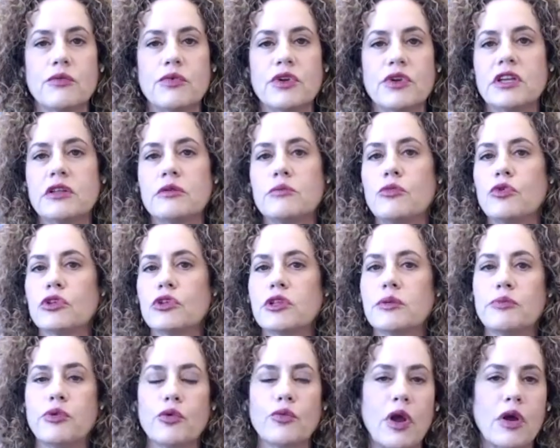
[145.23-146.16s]
We did
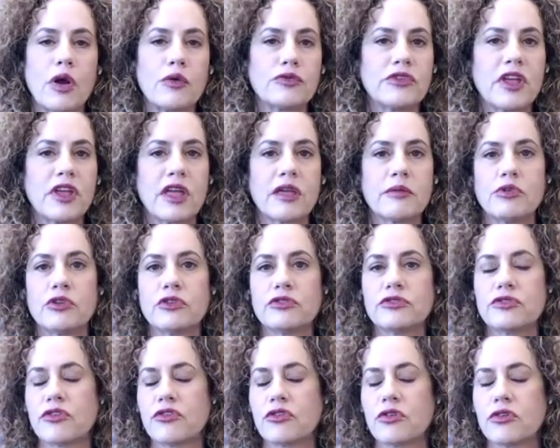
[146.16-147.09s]
multiple
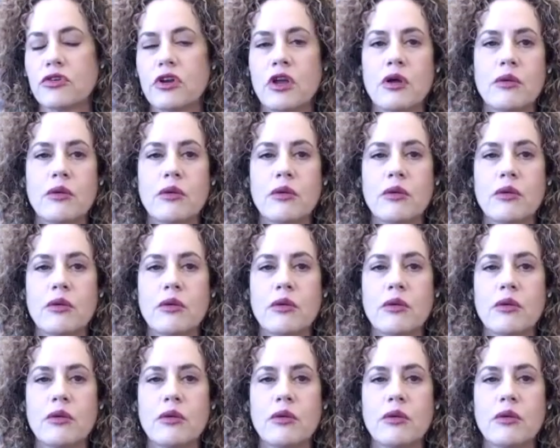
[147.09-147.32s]
roundtables or